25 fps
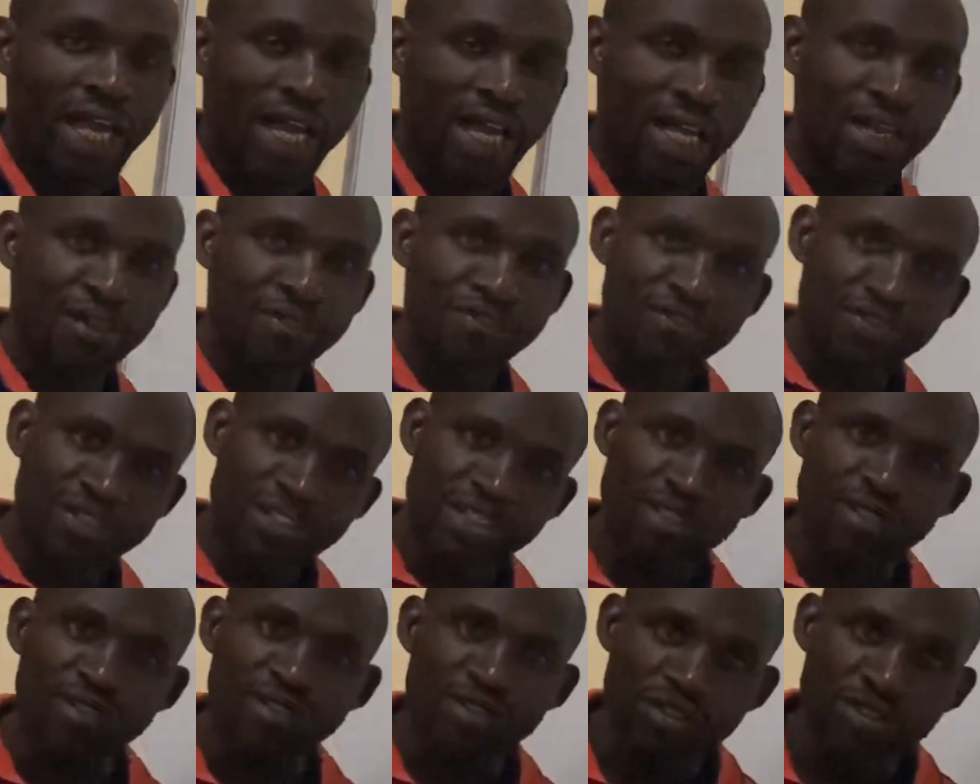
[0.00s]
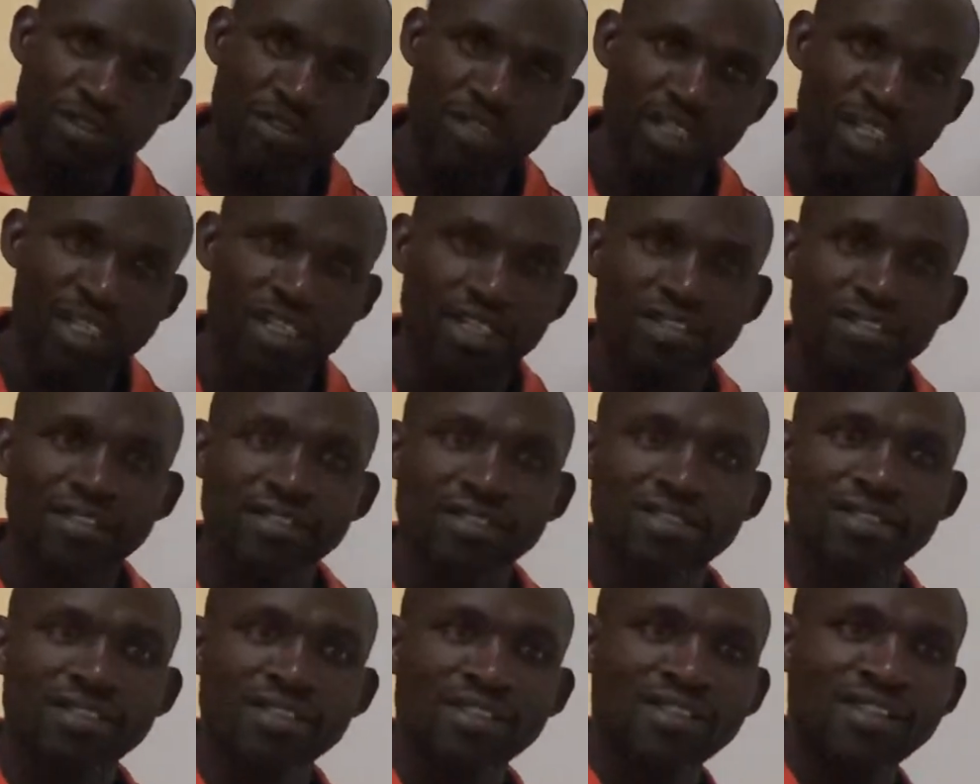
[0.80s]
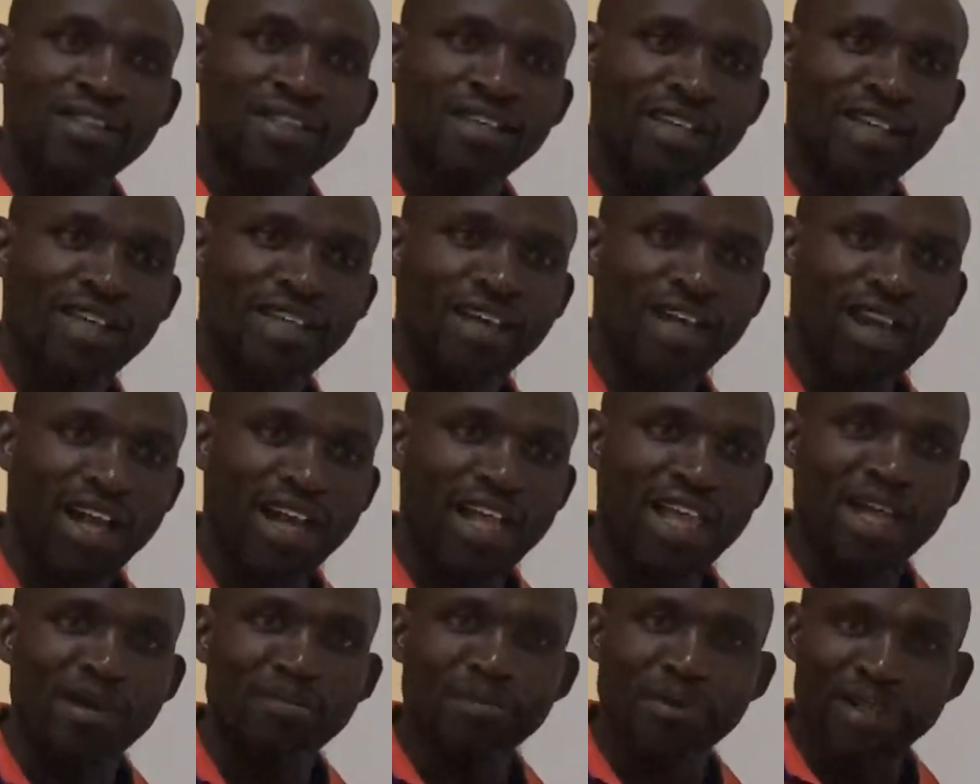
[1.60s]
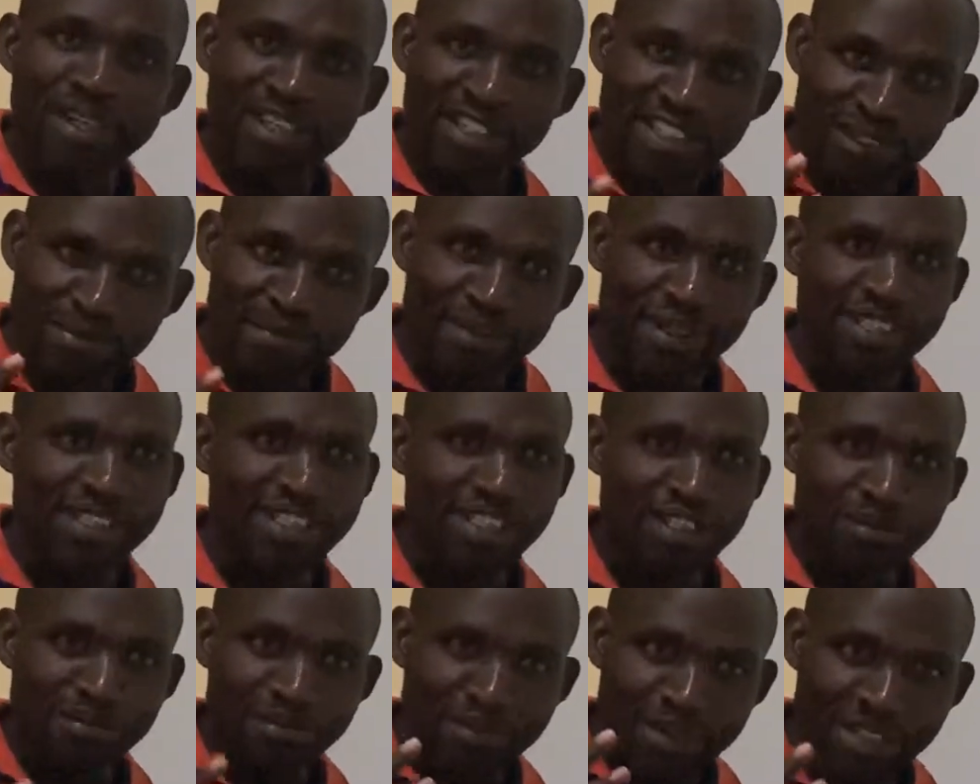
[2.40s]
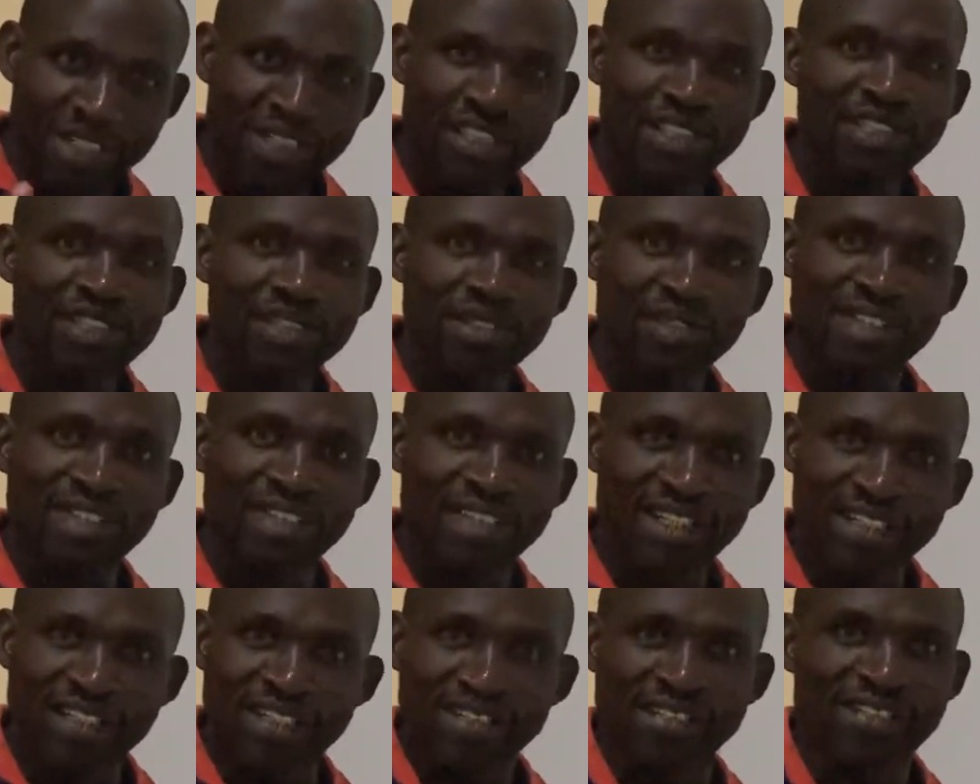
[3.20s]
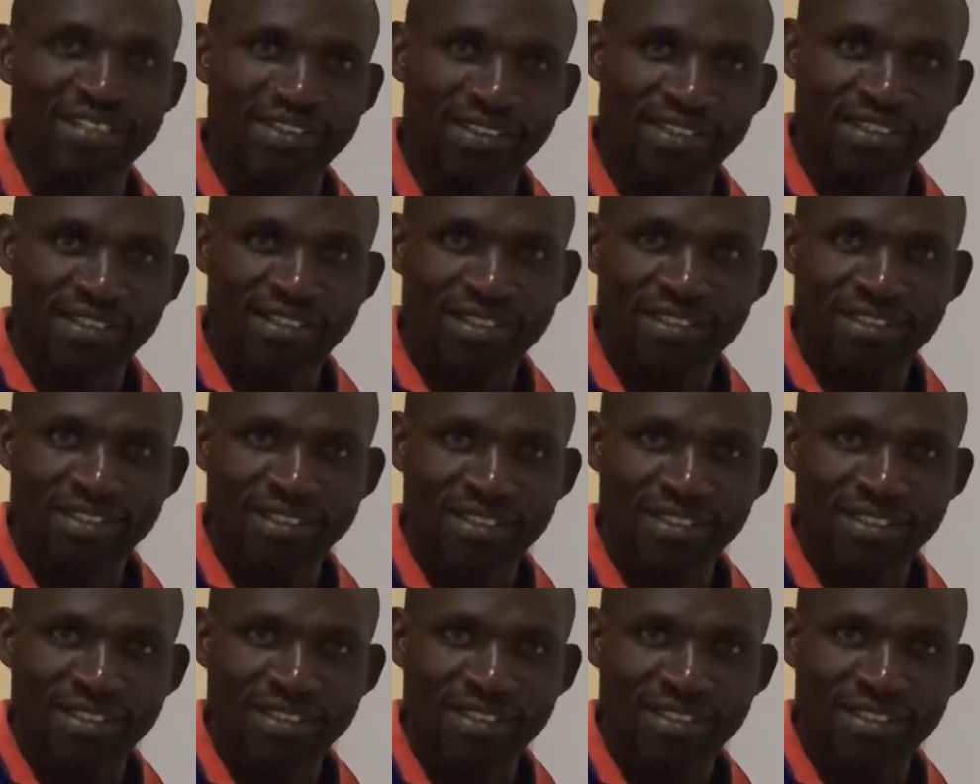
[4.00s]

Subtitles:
I'm Fred Ogola. I am an expert in prediction analysis.